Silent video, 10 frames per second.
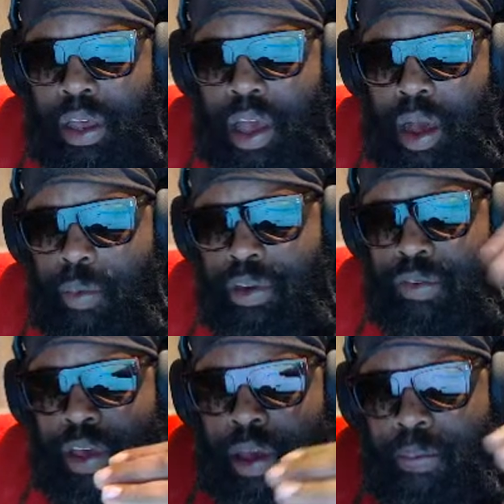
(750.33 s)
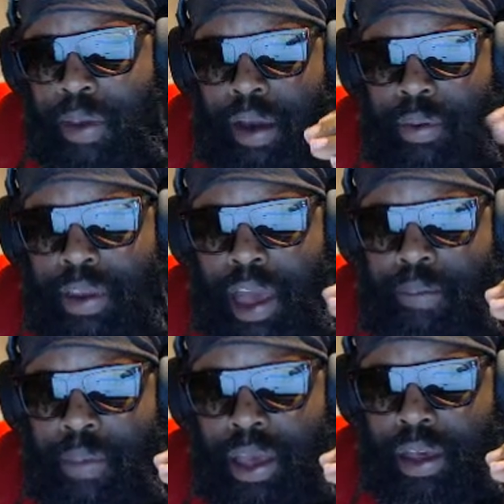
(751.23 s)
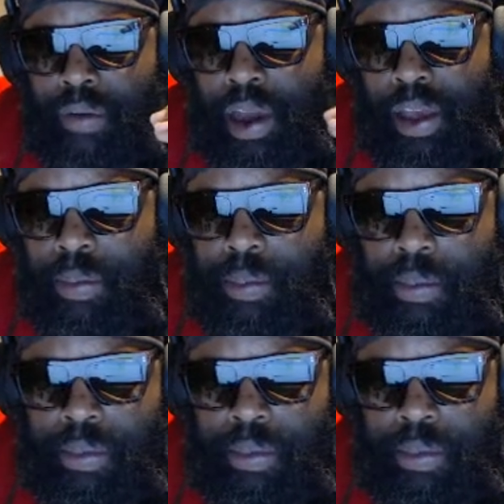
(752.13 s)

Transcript: How much of an impact would that make, right?